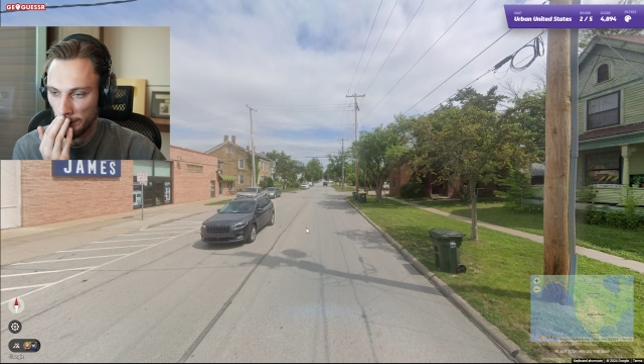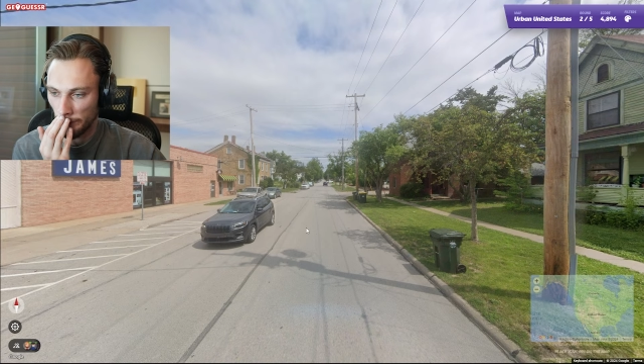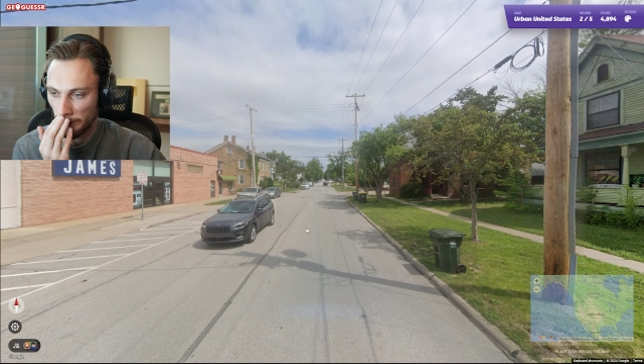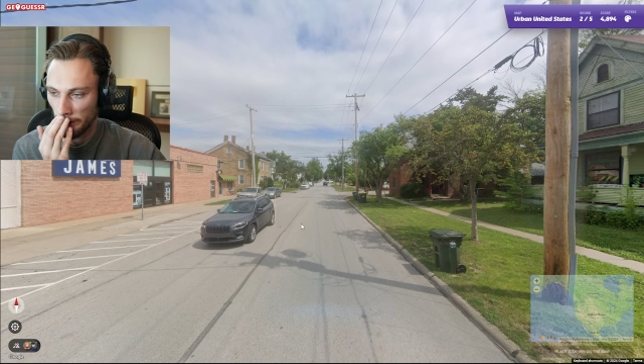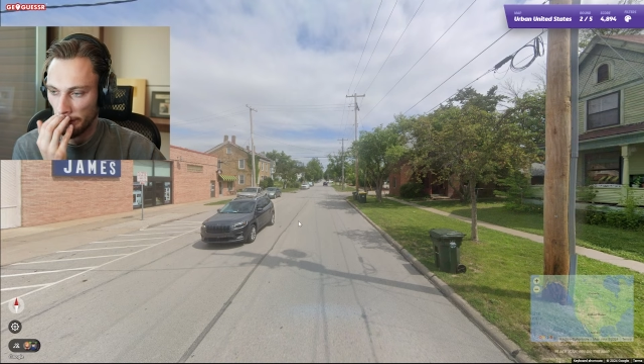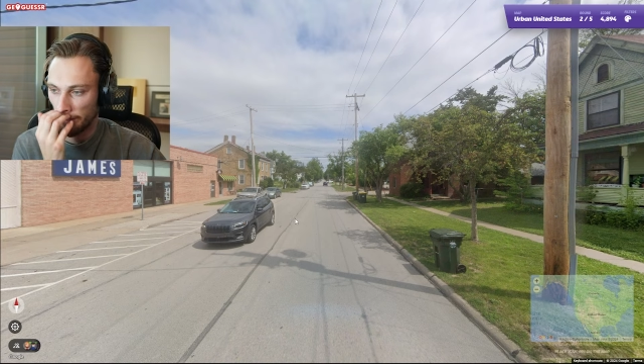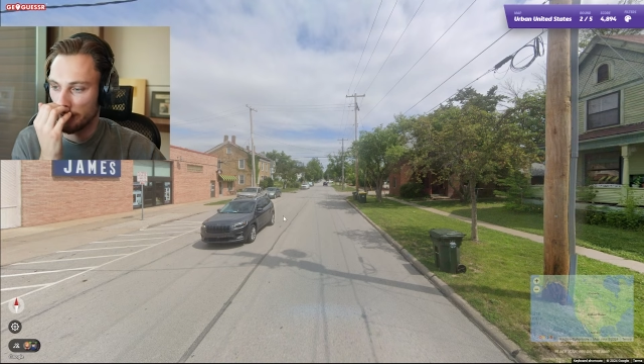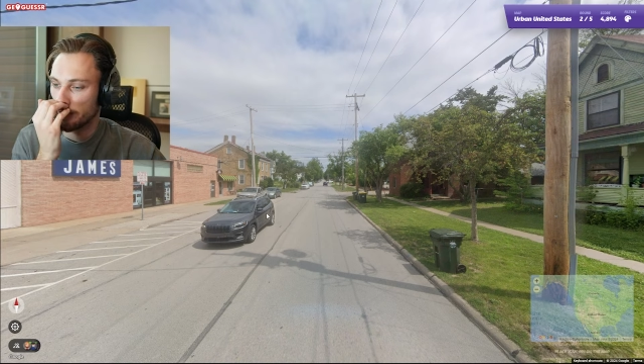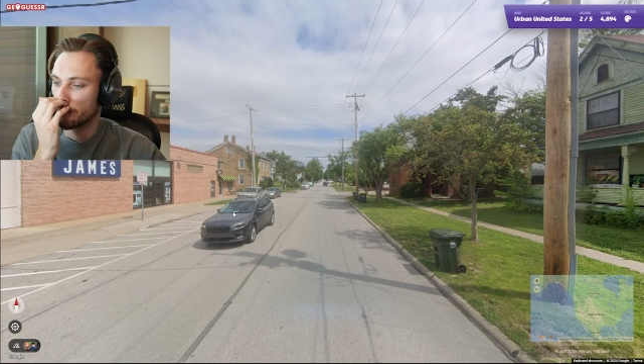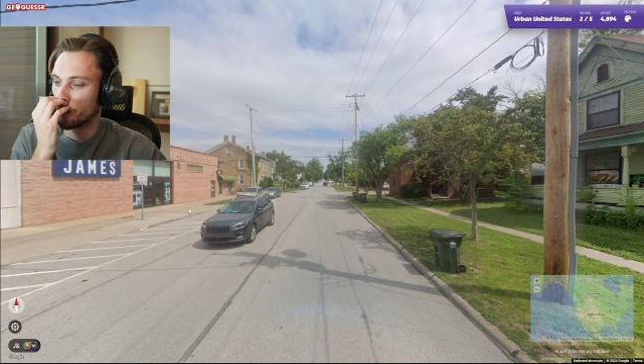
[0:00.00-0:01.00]
makes me think
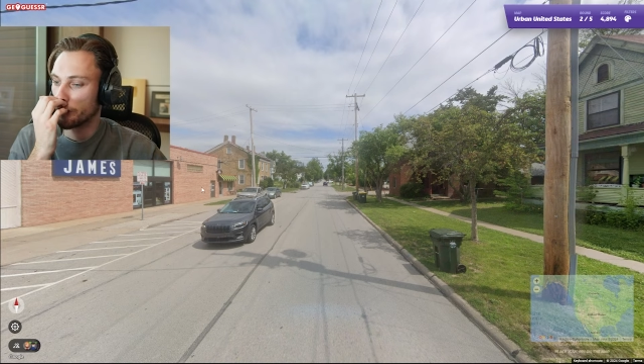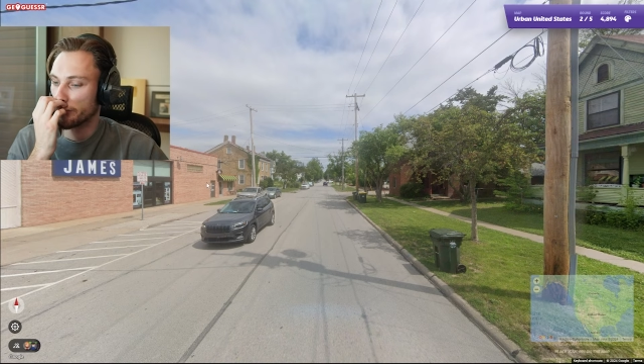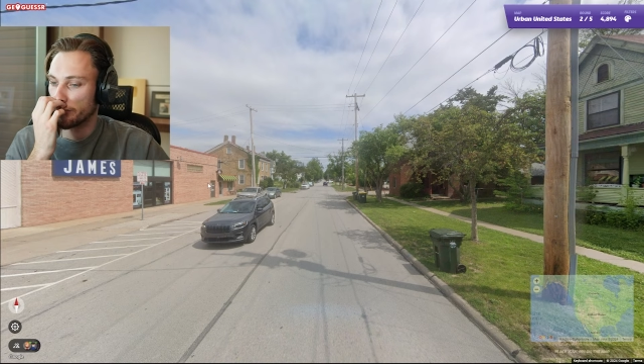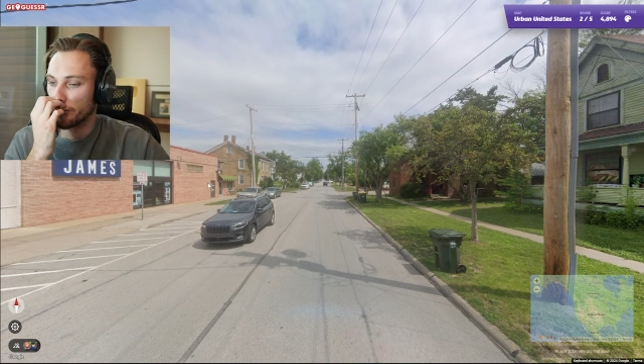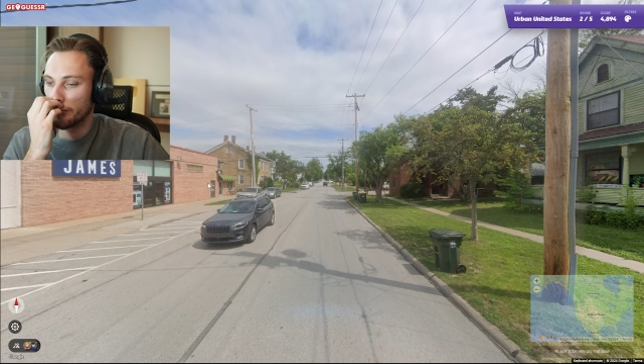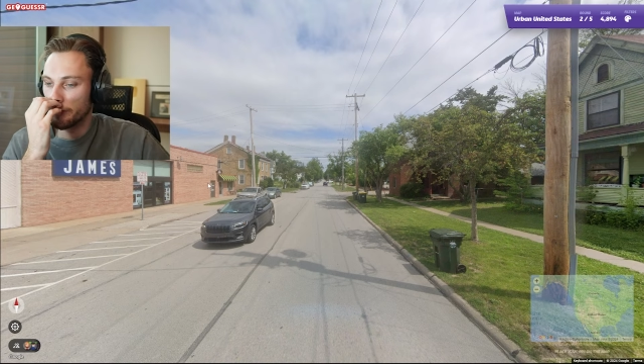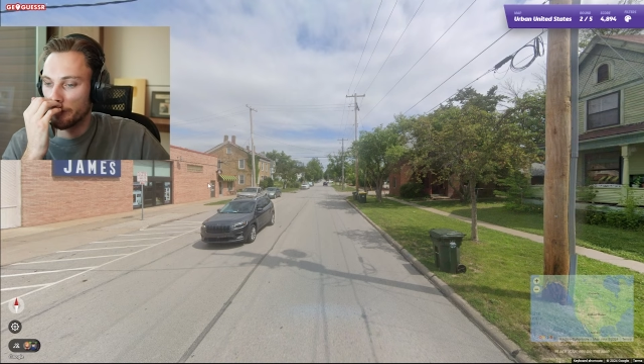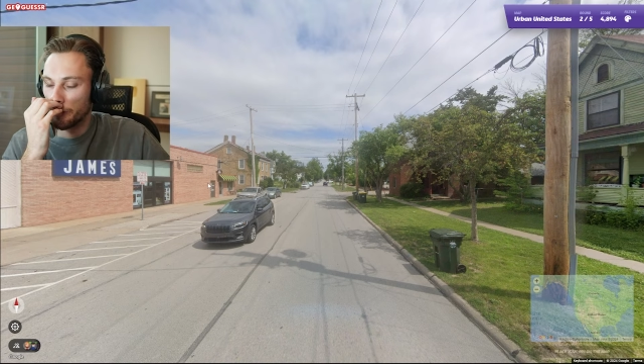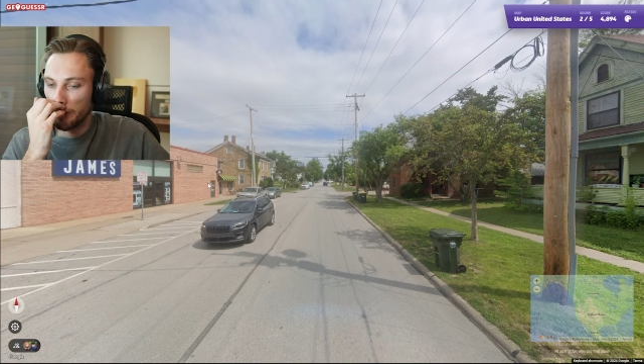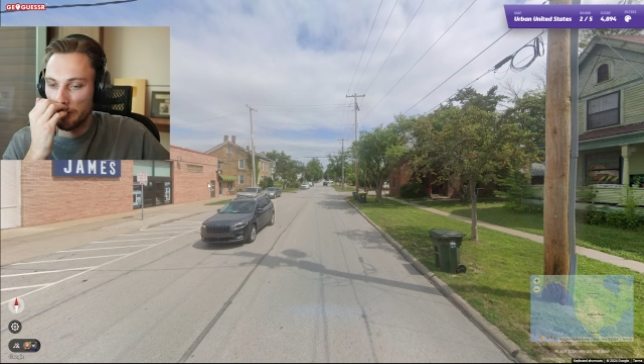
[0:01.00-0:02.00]
it's more southern
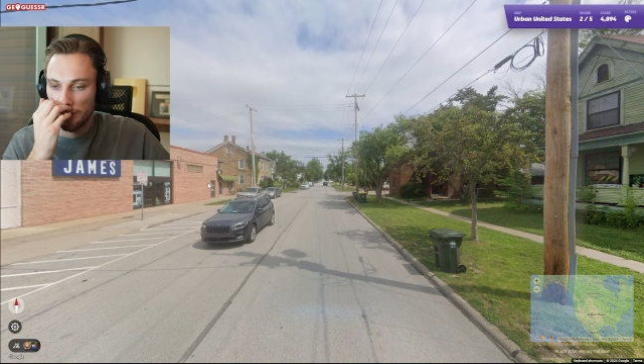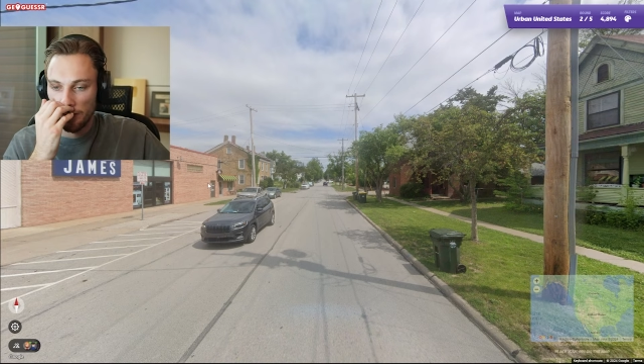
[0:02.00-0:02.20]
US.